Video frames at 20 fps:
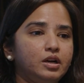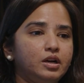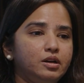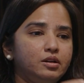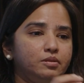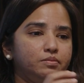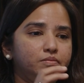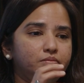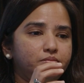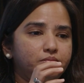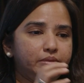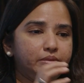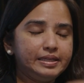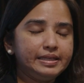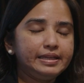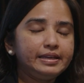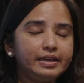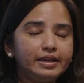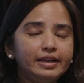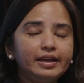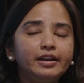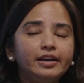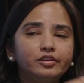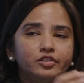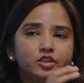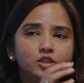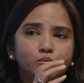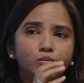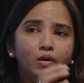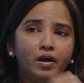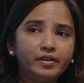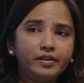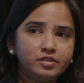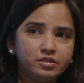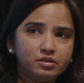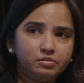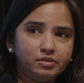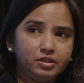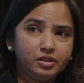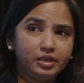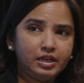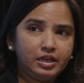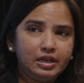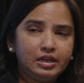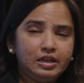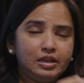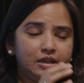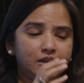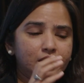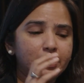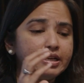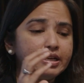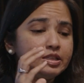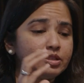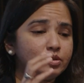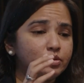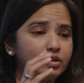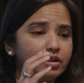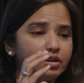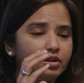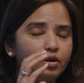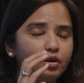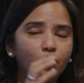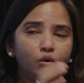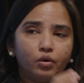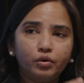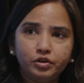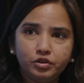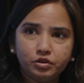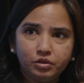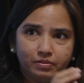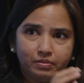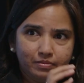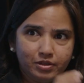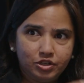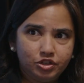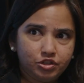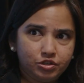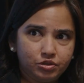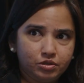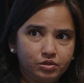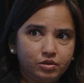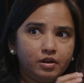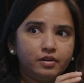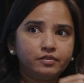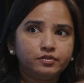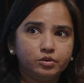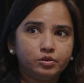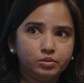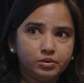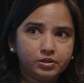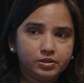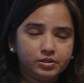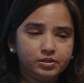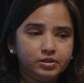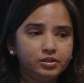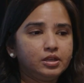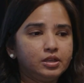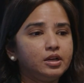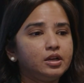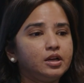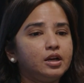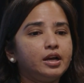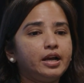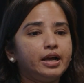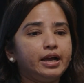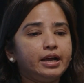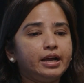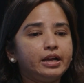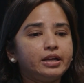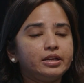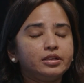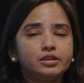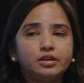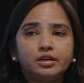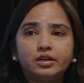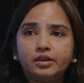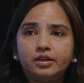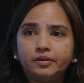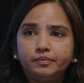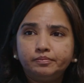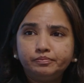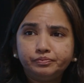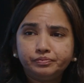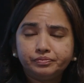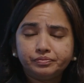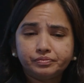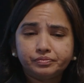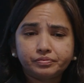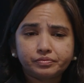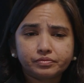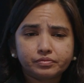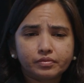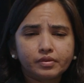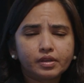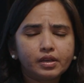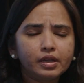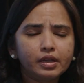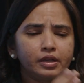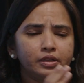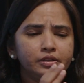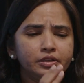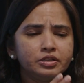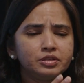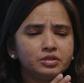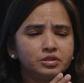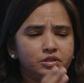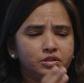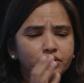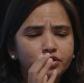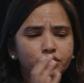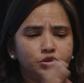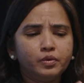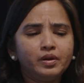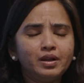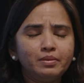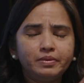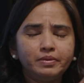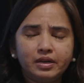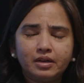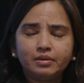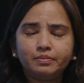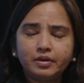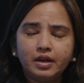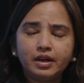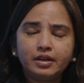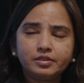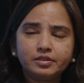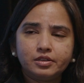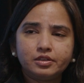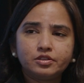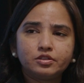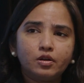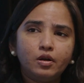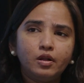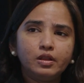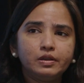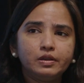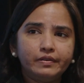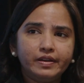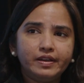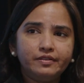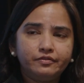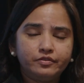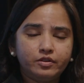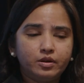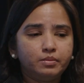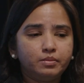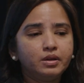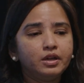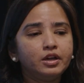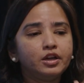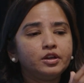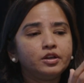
um, building A I responsibility is core to the mission of Google. And um, this showed up in our process all the way from